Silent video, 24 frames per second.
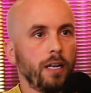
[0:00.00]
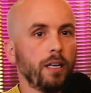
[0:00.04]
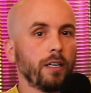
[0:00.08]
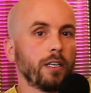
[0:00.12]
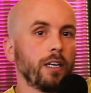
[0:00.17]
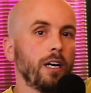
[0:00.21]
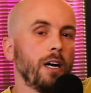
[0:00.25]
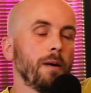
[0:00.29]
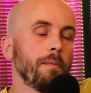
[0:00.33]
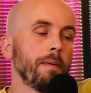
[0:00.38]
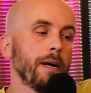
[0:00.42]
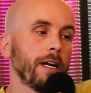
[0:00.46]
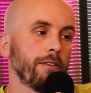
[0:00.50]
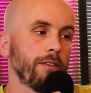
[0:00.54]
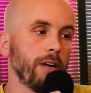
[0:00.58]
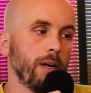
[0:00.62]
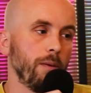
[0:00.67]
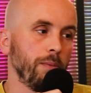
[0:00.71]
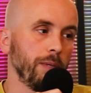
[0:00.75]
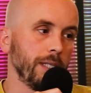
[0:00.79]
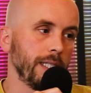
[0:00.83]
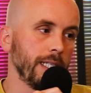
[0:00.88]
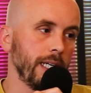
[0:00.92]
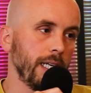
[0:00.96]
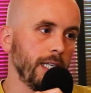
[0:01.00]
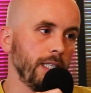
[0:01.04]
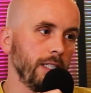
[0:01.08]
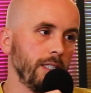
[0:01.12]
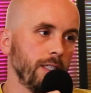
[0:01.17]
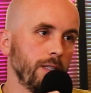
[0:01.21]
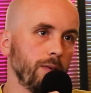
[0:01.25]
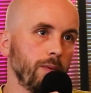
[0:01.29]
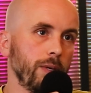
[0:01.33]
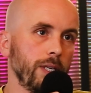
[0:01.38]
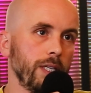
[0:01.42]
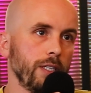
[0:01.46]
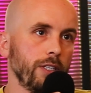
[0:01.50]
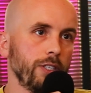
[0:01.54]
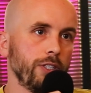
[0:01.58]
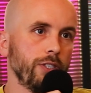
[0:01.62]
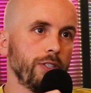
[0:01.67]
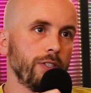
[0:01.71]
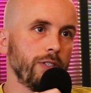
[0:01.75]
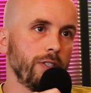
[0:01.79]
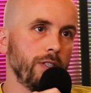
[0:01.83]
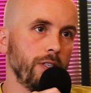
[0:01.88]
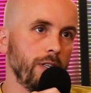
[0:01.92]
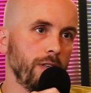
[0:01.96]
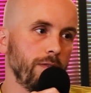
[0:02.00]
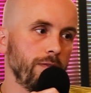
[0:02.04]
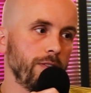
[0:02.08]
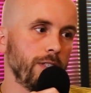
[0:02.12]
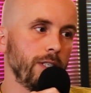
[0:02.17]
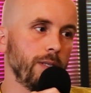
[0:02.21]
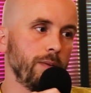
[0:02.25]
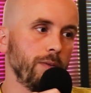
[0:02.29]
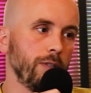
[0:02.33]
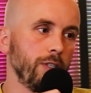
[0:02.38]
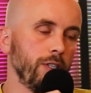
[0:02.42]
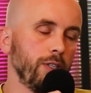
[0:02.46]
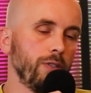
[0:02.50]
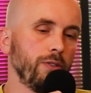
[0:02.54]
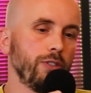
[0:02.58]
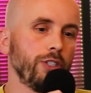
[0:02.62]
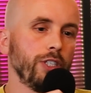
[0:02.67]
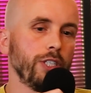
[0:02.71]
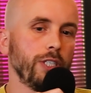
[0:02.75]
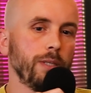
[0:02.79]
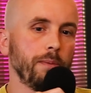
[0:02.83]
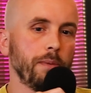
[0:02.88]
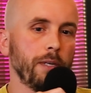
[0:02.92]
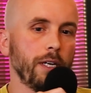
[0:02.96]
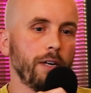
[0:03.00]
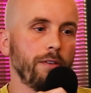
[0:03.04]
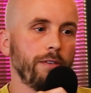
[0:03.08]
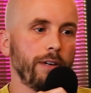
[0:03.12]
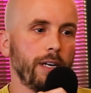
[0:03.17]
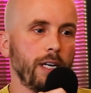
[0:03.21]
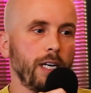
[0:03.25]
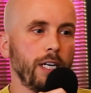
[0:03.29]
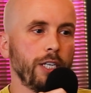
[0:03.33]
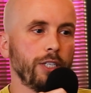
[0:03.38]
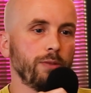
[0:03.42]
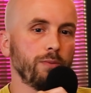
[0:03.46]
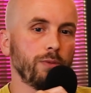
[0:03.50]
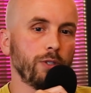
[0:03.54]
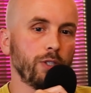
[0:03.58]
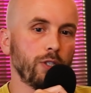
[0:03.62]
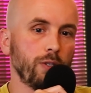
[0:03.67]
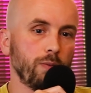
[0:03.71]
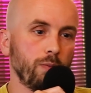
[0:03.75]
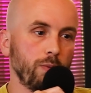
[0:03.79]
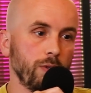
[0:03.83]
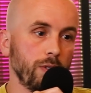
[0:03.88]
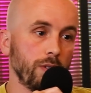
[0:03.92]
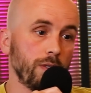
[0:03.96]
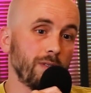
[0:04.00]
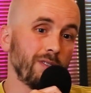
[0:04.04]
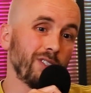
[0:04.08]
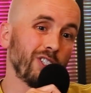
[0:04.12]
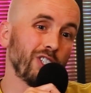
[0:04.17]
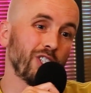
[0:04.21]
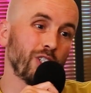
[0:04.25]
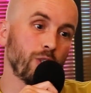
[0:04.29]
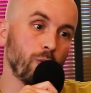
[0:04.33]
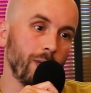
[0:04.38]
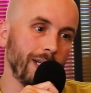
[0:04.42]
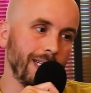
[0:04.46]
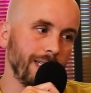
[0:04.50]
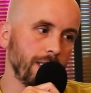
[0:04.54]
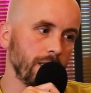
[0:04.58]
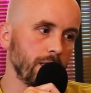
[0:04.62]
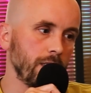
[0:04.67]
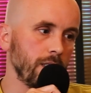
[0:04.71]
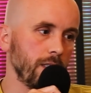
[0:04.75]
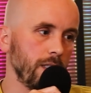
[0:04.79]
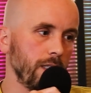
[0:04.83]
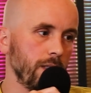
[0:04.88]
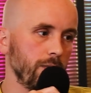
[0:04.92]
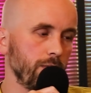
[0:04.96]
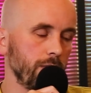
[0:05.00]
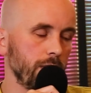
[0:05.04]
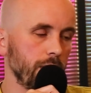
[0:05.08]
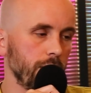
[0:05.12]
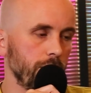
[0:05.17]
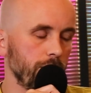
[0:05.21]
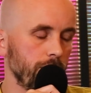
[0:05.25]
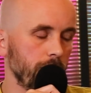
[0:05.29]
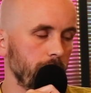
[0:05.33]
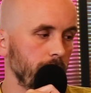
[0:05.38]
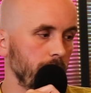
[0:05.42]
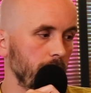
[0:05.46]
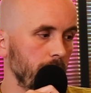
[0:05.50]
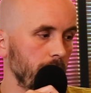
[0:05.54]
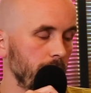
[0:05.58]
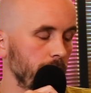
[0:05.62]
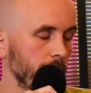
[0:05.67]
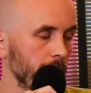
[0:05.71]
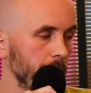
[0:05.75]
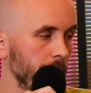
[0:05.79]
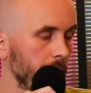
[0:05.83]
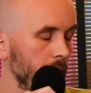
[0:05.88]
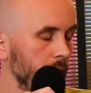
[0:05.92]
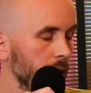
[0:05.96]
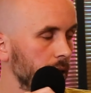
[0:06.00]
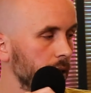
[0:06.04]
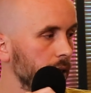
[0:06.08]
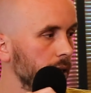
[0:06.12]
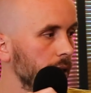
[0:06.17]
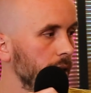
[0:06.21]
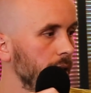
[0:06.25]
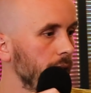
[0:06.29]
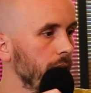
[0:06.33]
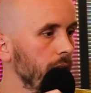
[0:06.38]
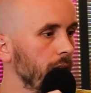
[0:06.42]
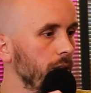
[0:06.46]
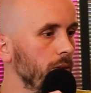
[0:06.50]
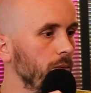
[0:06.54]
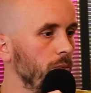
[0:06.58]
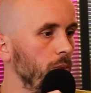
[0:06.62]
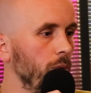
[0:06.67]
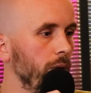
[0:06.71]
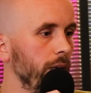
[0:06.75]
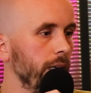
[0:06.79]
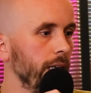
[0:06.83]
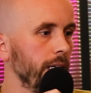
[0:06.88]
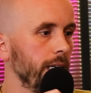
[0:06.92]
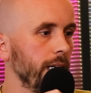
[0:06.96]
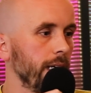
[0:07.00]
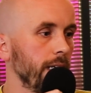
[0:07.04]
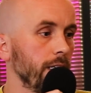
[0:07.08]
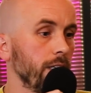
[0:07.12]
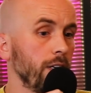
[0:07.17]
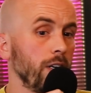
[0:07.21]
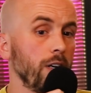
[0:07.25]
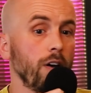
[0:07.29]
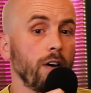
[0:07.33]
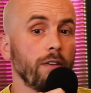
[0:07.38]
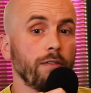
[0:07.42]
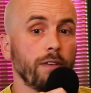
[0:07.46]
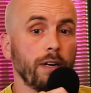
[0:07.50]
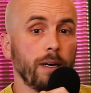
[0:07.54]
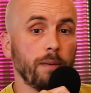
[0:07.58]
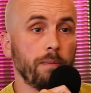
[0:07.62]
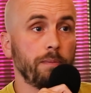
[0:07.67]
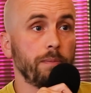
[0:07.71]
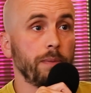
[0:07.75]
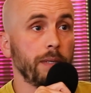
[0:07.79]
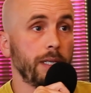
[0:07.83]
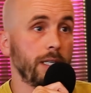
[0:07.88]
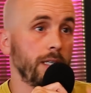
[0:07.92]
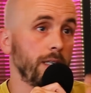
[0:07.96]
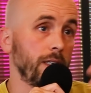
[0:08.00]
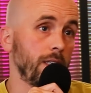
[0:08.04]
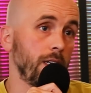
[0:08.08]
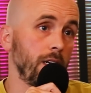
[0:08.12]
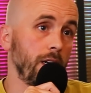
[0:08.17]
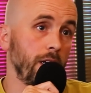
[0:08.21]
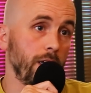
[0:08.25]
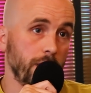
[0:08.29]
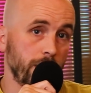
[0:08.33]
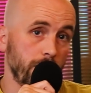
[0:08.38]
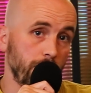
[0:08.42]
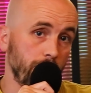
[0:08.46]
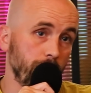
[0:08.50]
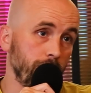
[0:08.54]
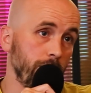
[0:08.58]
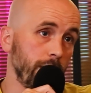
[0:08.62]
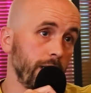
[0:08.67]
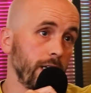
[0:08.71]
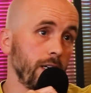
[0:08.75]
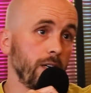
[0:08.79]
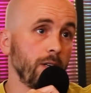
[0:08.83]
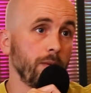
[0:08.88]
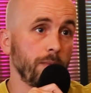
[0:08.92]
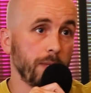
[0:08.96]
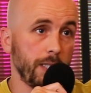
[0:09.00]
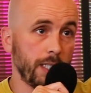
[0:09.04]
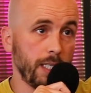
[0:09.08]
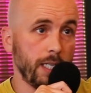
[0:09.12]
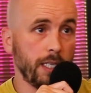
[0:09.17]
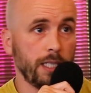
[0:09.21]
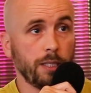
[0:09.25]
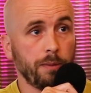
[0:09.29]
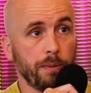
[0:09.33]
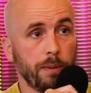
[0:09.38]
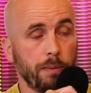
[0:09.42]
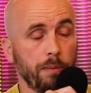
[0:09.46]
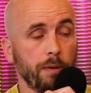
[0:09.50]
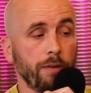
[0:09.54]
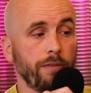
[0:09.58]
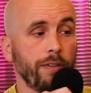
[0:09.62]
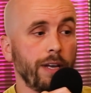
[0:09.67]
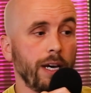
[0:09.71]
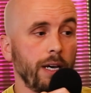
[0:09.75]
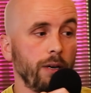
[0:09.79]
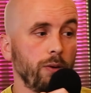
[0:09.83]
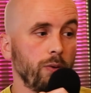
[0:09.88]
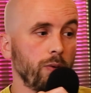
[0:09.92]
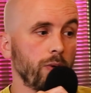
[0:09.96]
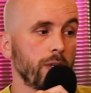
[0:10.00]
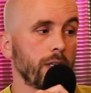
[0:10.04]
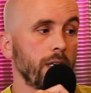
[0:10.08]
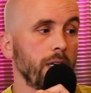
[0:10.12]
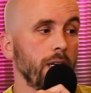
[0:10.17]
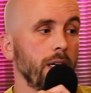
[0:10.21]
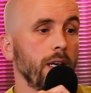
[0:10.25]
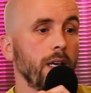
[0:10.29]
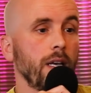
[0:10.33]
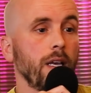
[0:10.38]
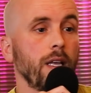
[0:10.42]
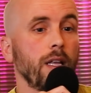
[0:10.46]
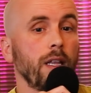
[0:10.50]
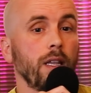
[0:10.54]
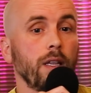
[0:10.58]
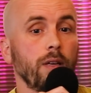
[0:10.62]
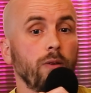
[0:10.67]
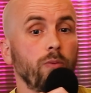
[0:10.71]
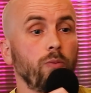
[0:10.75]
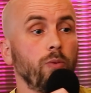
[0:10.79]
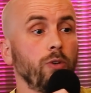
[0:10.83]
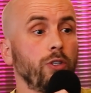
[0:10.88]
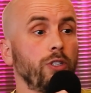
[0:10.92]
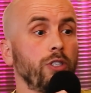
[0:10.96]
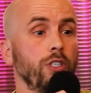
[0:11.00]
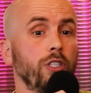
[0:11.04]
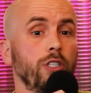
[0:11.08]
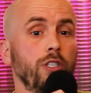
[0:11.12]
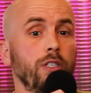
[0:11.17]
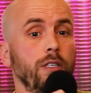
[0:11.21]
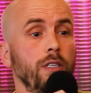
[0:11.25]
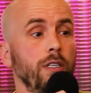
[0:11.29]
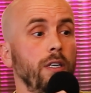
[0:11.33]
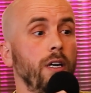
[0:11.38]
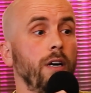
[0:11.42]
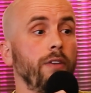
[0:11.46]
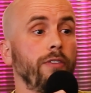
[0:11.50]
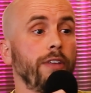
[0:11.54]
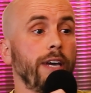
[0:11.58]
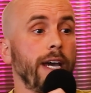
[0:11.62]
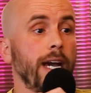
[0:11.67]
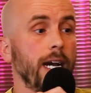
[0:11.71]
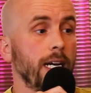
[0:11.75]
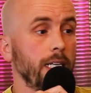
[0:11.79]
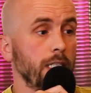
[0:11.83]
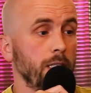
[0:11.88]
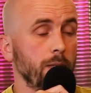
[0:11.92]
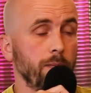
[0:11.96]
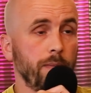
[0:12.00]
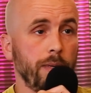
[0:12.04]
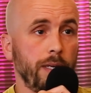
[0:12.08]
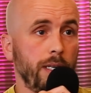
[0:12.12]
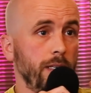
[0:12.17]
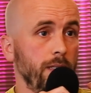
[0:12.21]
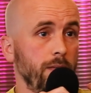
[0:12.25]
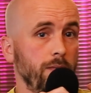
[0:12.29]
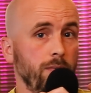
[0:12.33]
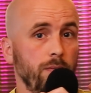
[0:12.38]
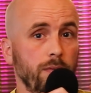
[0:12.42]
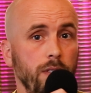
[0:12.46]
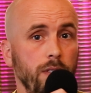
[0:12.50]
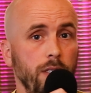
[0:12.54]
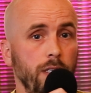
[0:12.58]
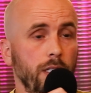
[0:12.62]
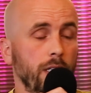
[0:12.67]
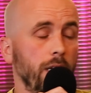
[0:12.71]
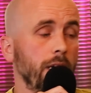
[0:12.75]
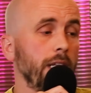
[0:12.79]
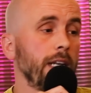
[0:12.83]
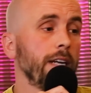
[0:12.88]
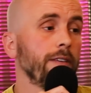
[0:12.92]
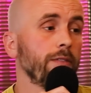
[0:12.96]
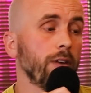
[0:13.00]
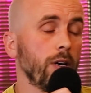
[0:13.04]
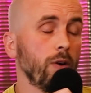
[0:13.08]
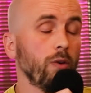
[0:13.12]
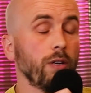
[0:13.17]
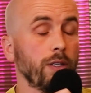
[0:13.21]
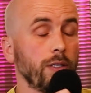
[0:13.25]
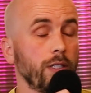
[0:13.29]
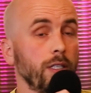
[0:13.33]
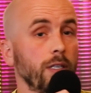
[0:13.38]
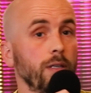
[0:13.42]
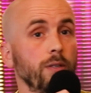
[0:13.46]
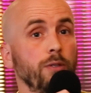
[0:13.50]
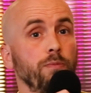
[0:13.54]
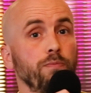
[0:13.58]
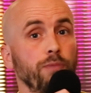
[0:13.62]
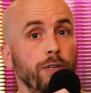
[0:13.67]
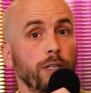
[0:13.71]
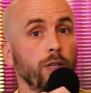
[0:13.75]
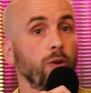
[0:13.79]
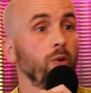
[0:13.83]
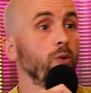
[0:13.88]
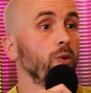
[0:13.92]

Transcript: Like our background with data, when obviously the new GDPR regulation was tweaked and it was iterated a little bit, we had a lot of our bigger clients, so Renault, Mercedes, people of that ilk, was like they had to be, and it's brilliant.